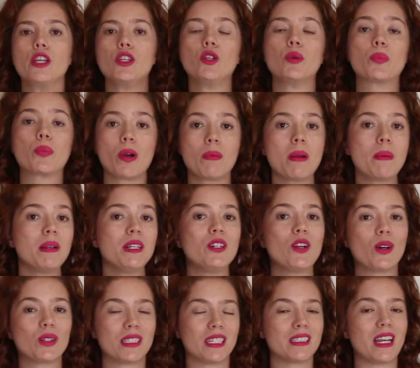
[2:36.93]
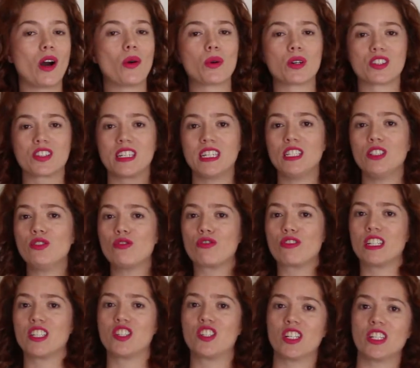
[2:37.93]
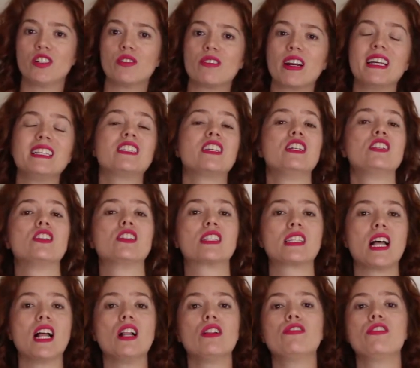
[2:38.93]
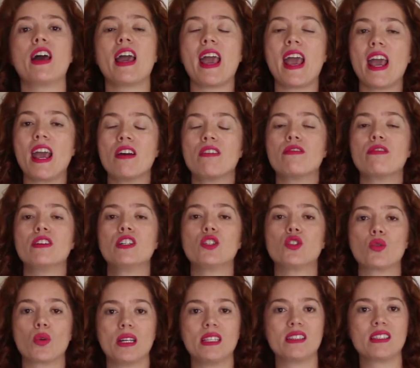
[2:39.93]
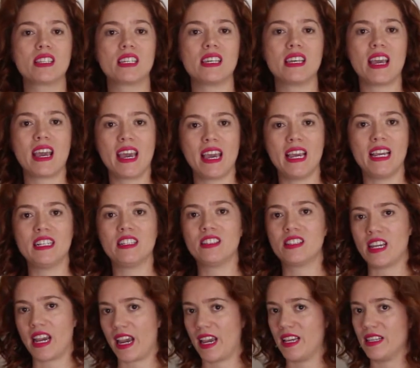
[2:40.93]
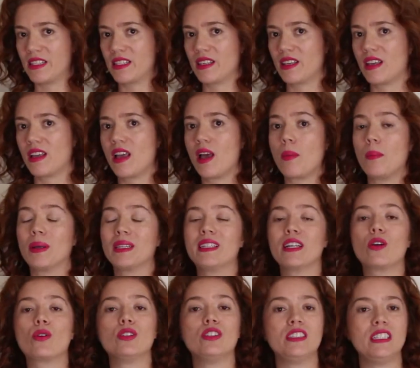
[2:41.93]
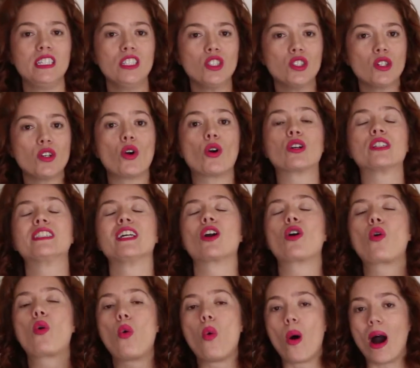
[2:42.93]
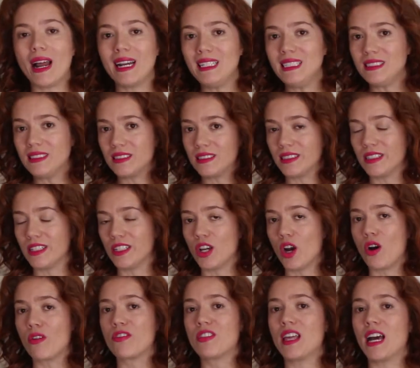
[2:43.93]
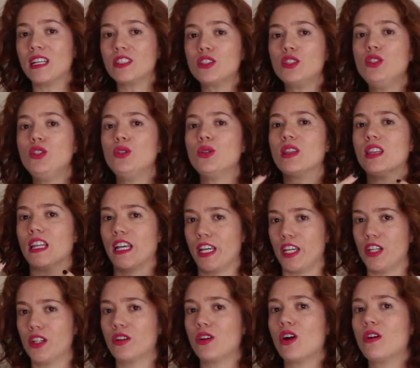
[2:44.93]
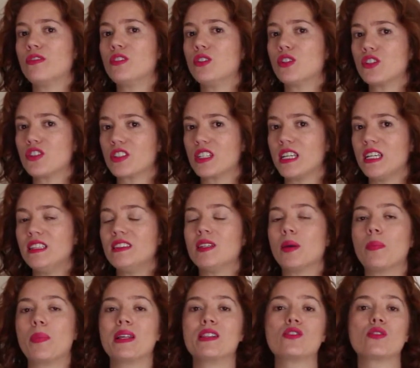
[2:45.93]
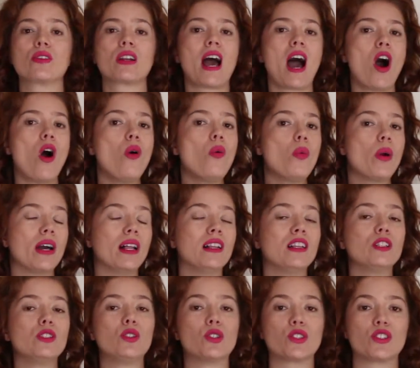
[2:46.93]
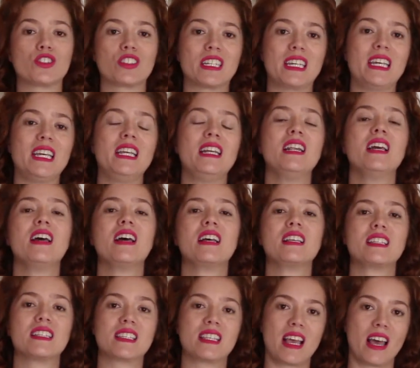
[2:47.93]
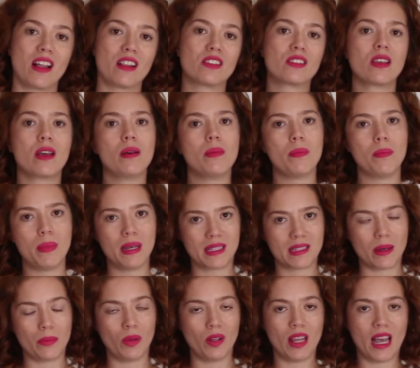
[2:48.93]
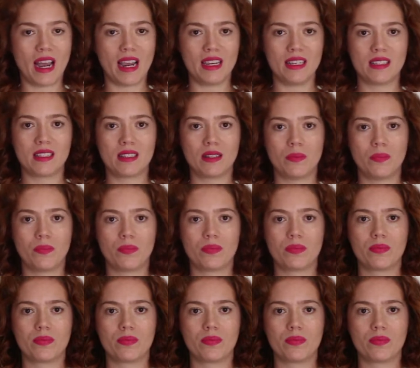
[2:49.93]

You probably know that our skin regenerates itself every 28 days. But the condition or the quality of that new layer of your skin depends on how well your skin cells metabolize